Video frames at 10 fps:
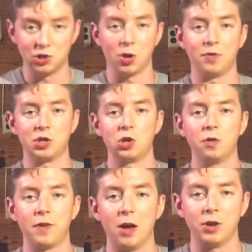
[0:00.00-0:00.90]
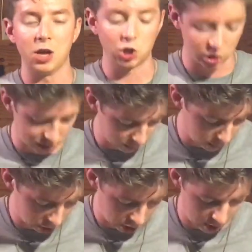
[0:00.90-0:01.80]
you have the two foundations,
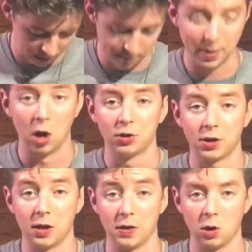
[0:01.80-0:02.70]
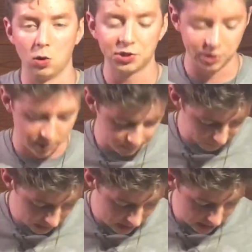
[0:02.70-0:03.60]
which are the belt and the holster.
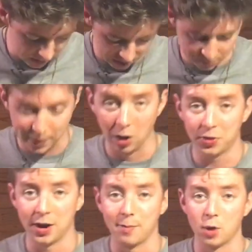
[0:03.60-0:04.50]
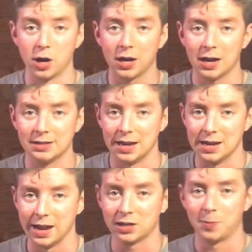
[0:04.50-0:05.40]
This belt that I'm running is a
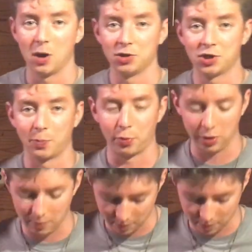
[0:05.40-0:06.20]
Next Belt Supreme